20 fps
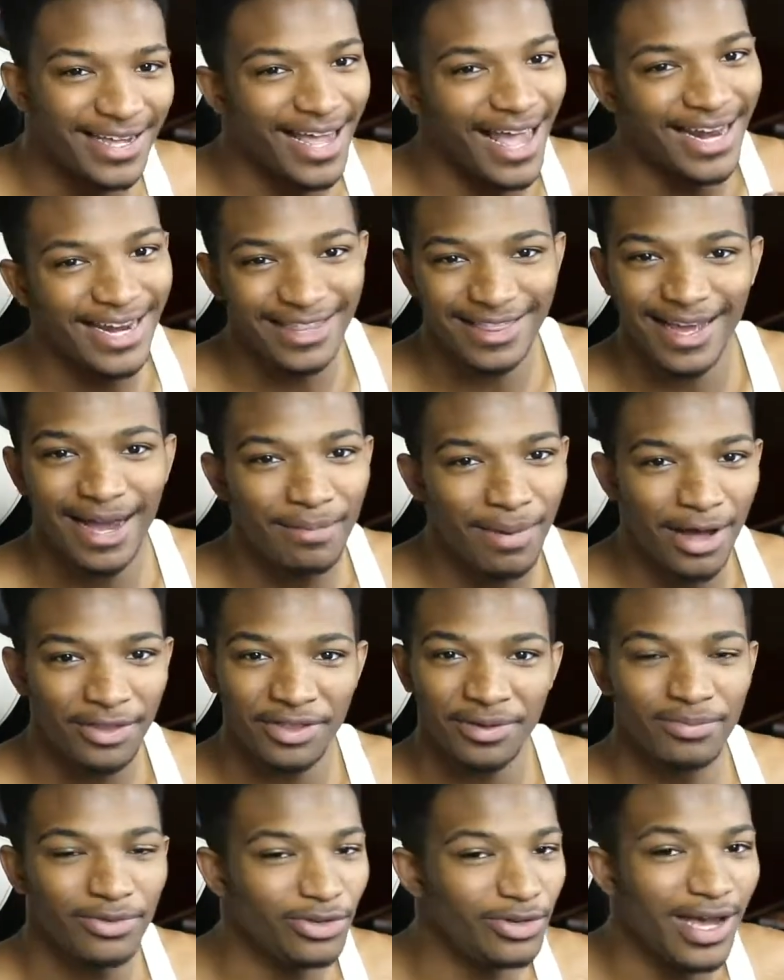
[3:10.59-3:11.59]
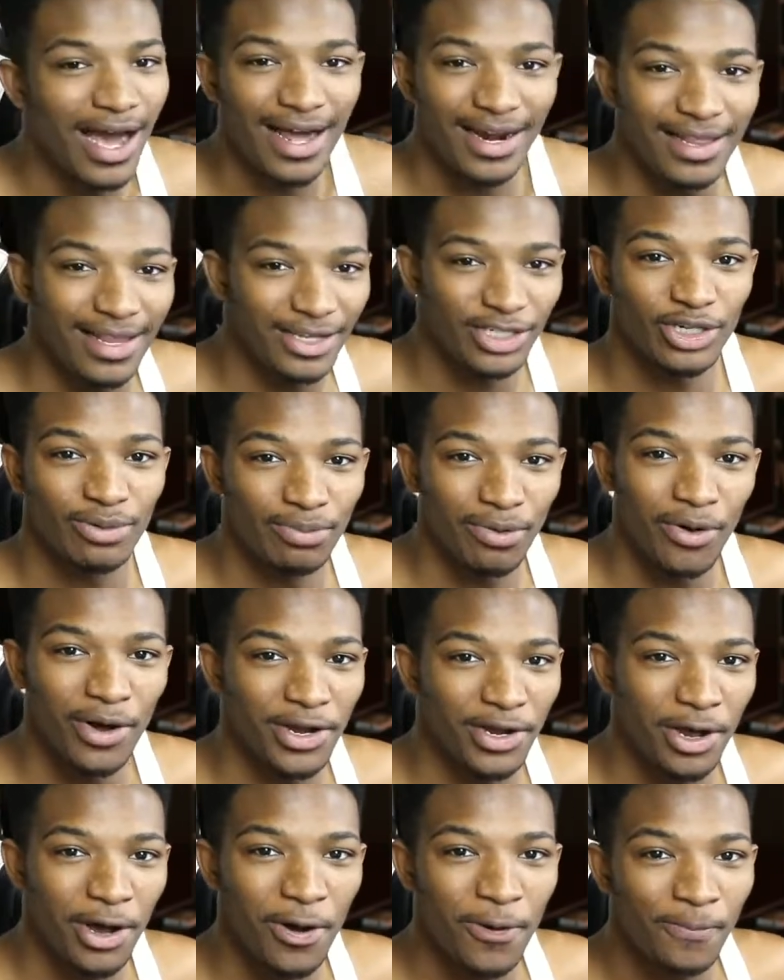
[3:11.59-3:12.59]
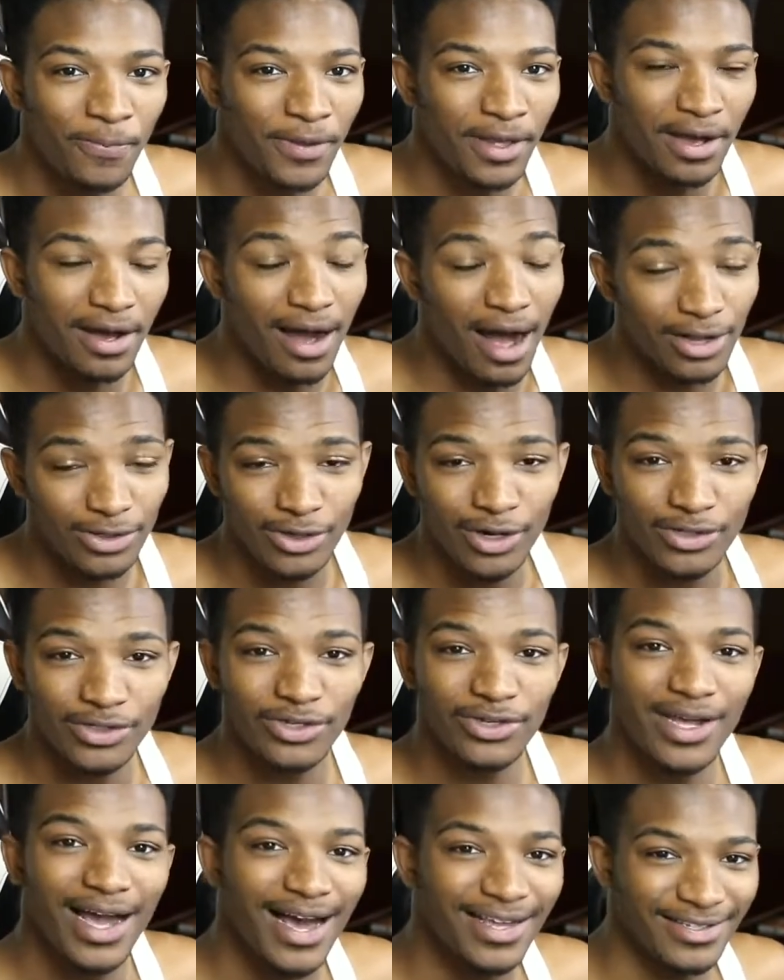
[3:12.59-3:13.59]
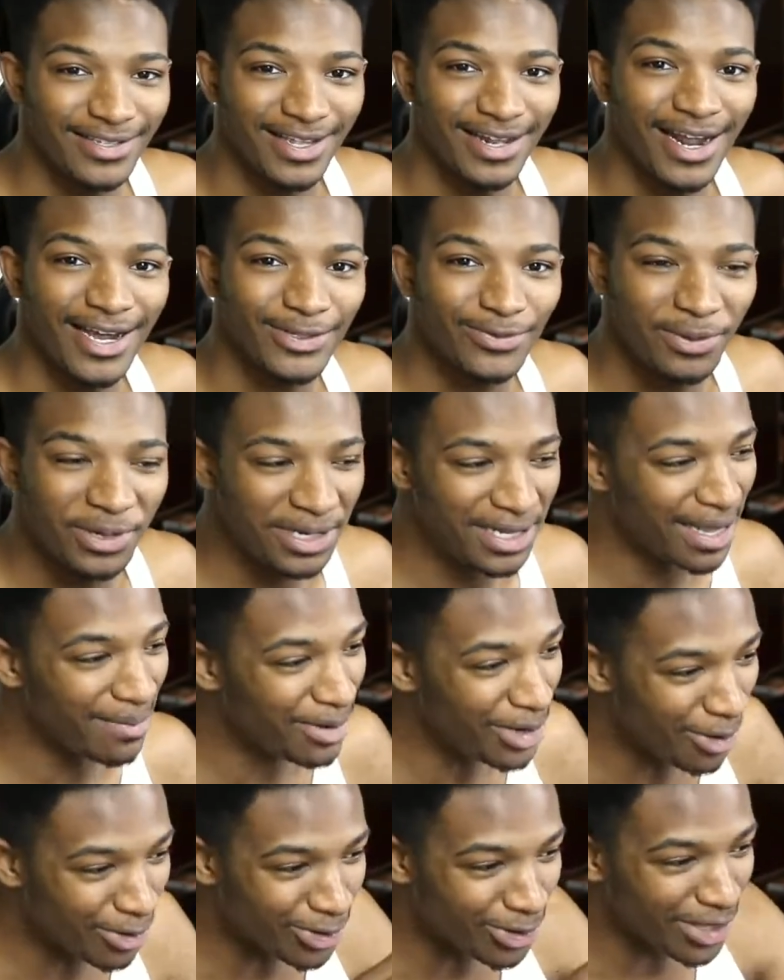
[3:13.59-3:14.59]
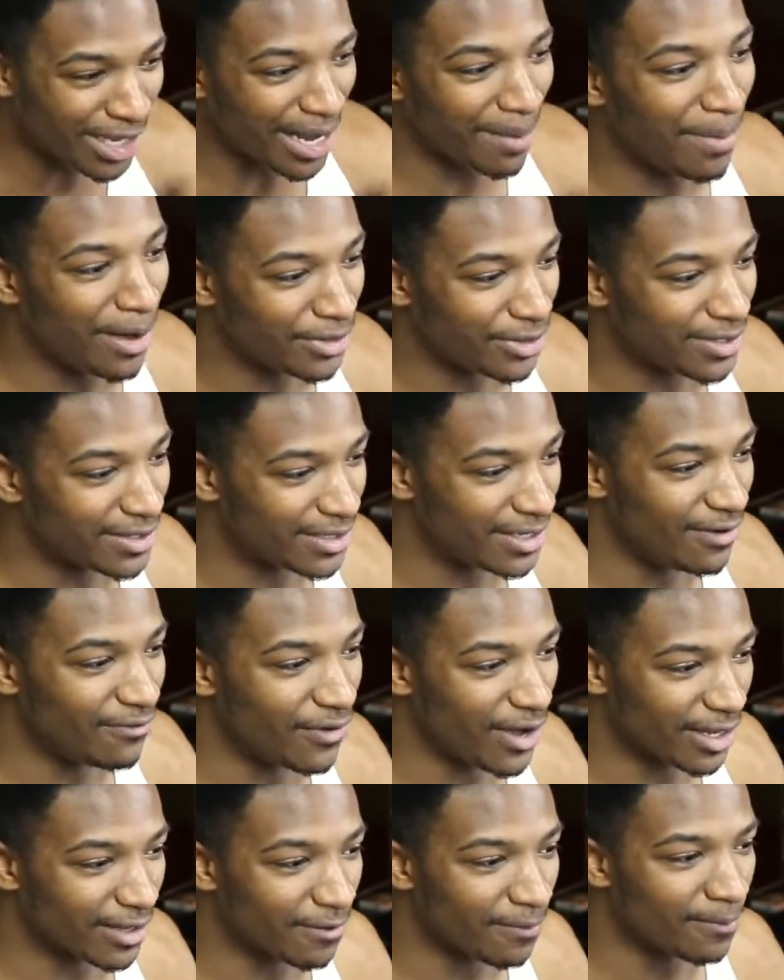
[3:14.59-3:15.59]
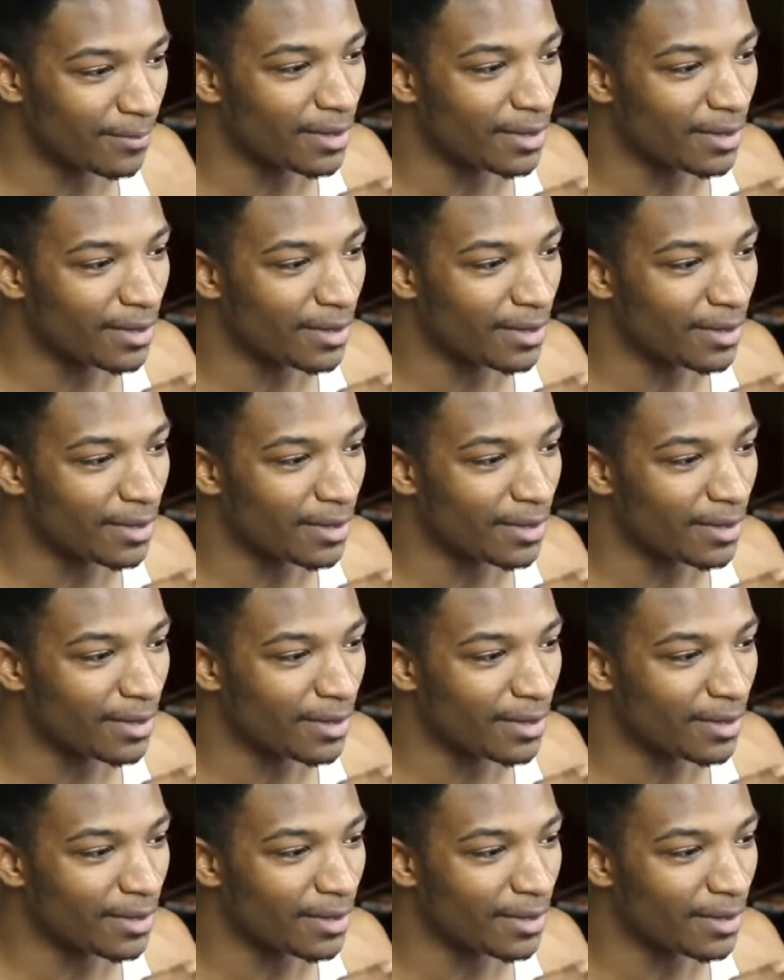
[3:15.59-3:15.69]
Anything about them, you gotta let your boy know. I'll talk to you guys in the next one. Let me know what you think about this defect.